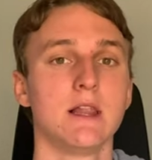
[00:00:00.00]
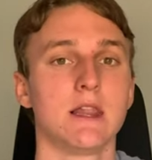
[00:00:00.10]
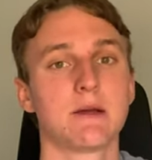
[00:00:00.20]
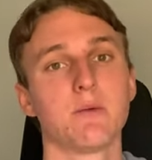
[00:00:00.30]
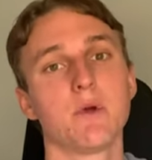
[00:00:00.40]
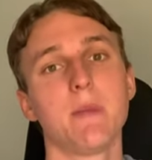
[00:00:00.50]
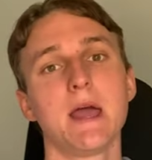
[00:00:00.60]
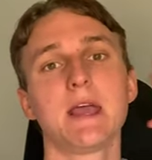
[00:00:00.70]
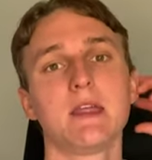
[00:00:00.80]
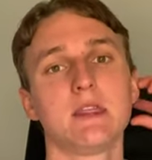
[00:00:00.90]
Like, we
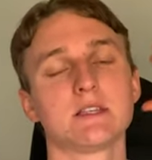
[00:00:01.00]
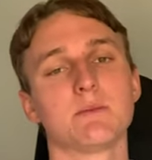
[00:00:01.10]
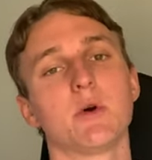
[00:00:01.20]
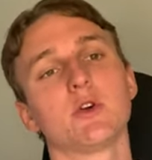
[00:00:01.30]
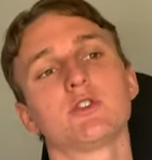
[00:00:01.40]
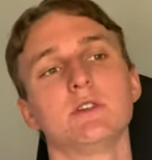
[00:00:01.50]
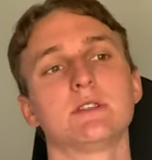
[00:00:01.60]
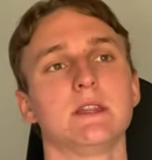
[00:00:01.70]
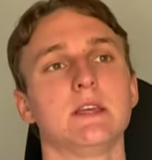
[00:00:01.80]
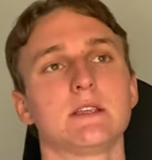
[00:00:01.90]
may get these
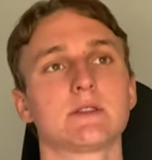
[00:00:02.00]
emotions and these